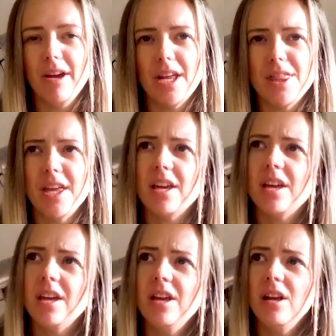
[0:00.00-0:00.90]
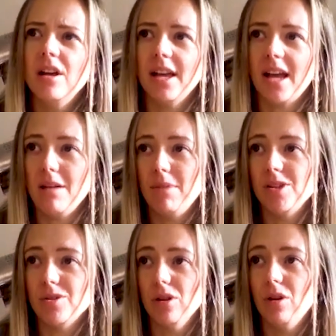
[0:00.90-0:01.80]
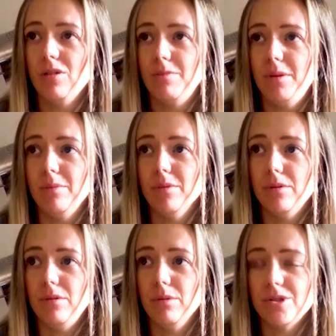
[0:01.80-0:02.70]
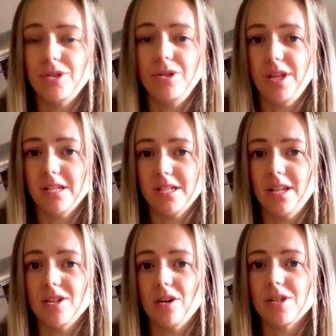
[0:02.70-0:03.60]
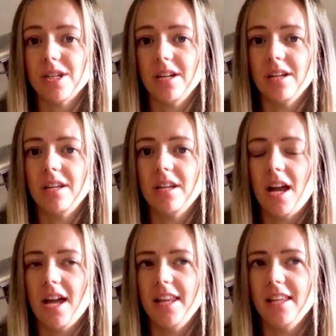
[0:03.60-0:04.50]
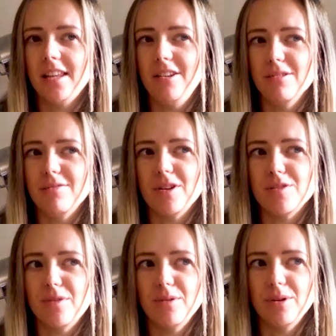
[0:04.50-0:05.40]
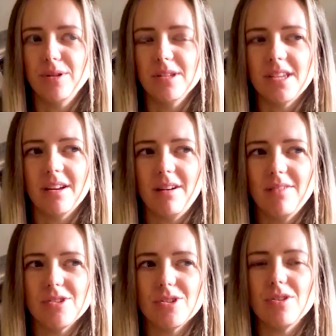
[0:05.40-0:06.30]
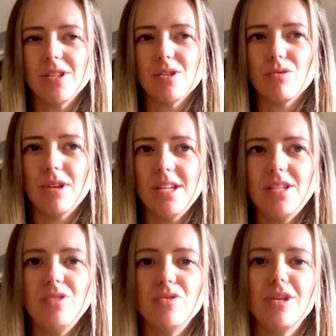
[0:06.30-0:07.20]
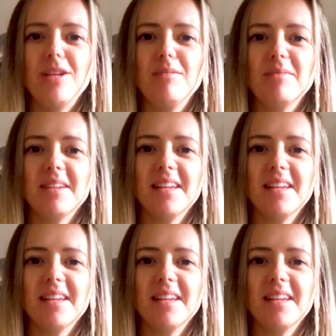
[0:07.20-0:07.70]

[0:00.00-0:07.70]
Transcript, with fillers: And I think, like, I mentor a lot of people who want to do things in Antarctica, and it, you know, the first phone call, it's like, I've just got this crazy dream.